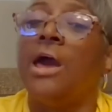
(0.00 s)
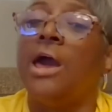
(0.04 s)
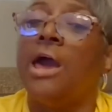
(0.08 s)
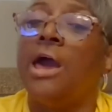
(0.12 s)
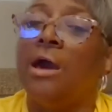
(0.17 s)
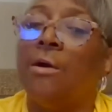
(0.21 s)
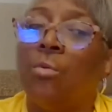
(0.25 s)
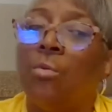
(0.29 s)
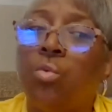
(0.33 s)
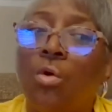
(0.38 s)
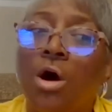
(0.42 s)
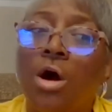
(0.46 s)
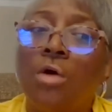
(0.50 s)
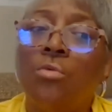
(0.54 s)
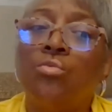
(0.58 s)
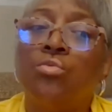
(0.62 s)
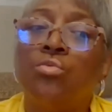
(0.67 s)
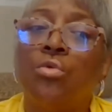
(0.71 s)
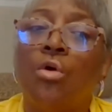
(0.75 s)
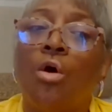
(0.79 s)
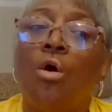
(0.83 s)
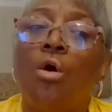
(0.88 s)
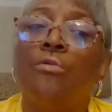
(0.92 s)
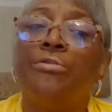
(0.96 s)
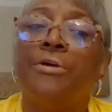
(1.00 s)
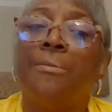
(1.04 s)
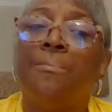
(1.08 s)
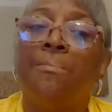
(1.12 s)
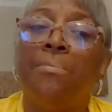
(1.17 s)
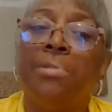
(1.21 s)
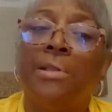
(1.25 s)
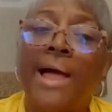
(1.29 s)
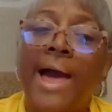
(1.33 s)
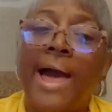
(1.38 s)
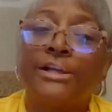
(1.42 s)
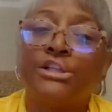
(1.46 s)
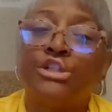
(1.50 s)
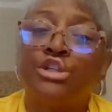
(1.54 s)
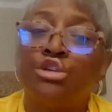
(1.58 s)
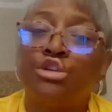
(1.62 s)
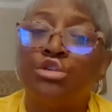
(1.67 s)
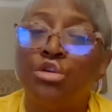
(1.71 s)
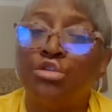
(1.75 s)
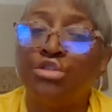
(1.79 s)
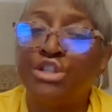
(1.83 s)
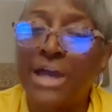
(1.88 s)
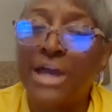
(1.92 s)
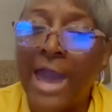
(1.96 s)
and what role the Black
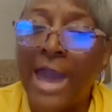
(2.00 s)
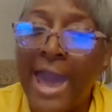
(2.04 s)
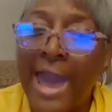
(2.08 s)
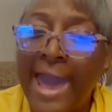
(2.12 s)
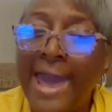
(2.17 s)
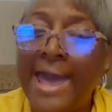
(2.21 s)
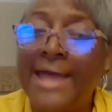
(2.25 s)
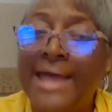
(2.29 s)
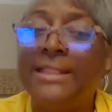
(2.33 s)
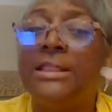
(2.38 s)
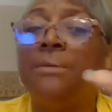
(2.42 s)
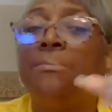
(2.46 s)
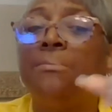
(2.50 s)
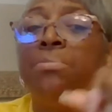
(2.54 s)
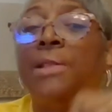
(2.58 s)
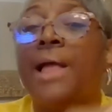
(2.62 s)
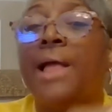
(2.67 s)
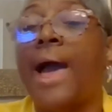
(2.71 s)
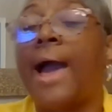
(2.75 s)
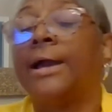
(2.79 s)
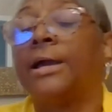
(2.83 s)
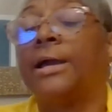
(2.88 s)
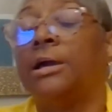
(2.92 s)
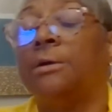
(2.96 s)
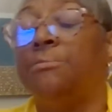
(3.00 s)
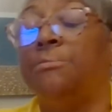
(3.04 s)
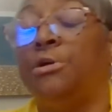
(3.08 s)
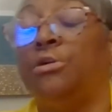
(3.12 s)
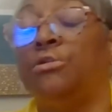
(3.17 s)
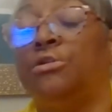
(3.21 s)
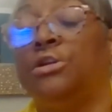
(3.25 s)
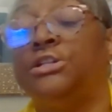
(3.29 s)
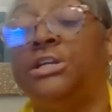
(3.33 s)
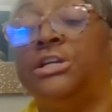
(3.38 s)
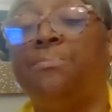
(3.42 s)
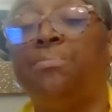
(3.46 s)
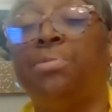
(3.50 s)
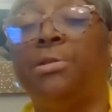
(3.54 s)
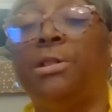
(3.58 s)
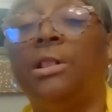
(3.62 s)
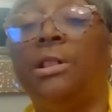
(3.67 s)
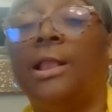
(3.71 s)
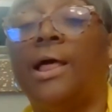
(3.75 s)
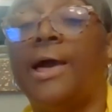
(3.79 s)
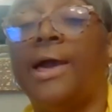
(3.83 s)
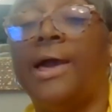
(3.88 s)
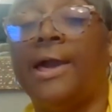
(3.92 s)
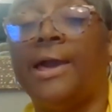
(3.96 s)
church and the Black community
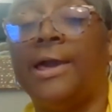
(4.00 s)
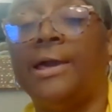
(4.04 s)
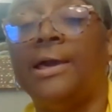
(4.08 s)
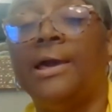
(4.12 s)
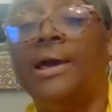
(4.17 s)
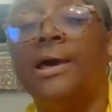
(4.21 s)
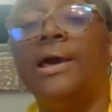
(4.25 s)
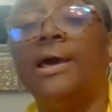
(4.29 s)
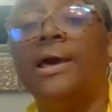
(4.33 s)
play